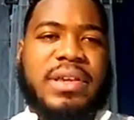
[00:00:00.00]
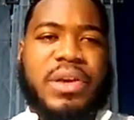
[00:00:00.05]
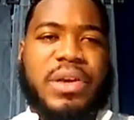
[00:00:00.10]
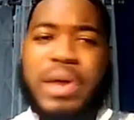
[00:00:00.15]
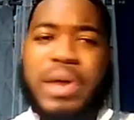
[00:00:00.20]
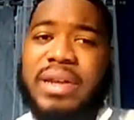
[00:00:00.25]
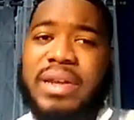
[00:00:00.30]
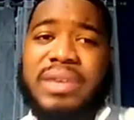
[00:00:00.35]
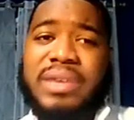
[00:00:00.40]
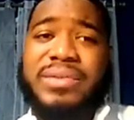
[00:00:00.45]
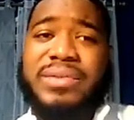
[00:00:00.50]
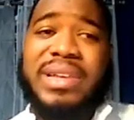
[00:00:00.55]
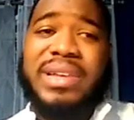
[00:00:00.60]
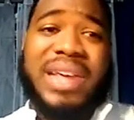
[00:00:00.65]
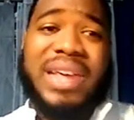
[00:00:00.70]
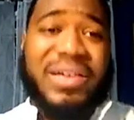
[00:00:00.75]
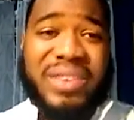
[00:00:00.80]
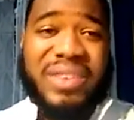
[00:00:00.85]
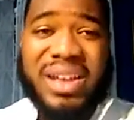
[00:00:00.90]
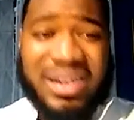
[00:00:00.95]
I didn't really have
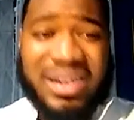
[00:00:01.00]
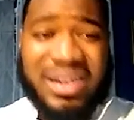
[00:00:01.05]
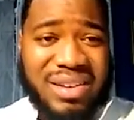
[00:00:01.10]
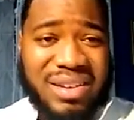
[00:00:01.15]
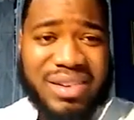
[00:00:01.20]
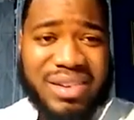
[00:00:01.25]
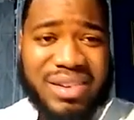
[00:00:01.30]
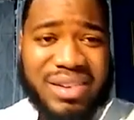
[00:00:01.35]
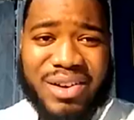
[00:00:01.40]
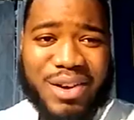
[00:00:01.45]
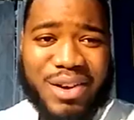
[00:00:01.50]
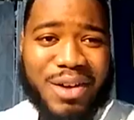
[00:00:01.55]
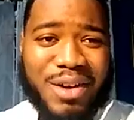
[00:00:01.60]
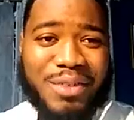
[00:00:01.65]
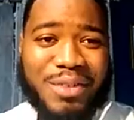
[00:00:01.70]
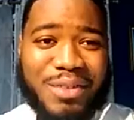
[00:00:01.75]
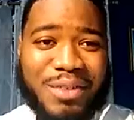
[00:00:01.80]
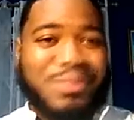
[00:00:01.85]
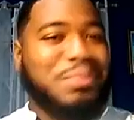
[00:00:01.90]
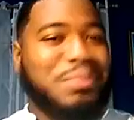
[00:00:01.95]
an idea of,
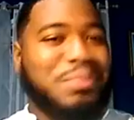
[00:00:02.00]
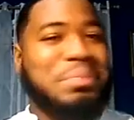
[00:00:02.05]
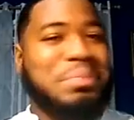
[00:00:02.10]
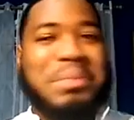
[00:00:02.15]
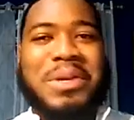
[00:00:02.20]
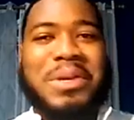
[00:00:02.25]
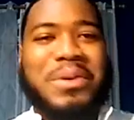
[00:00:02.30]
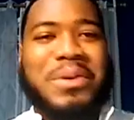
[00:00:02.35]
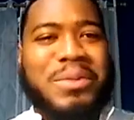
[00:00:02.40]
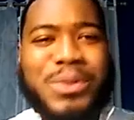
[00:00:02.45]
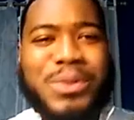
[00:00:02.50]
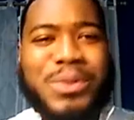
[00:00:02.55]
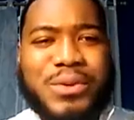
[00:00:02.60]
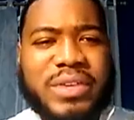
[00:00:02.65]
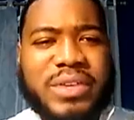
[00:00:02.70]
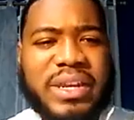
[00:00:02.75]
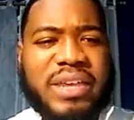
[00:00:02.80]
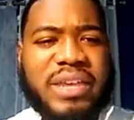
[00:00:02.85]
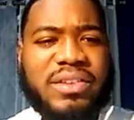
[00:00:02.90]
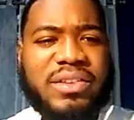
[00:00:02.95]
using
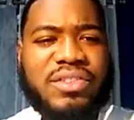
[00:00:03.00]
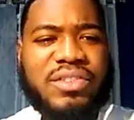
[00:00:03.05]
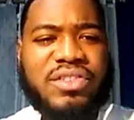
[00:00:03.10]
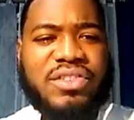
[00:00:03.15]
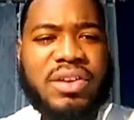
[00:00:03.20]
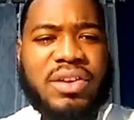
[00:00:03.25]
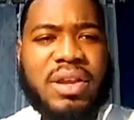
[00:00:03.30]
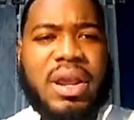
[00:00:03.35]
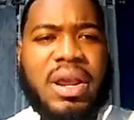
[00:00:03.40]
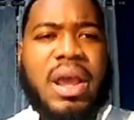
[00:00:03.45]
the SSG,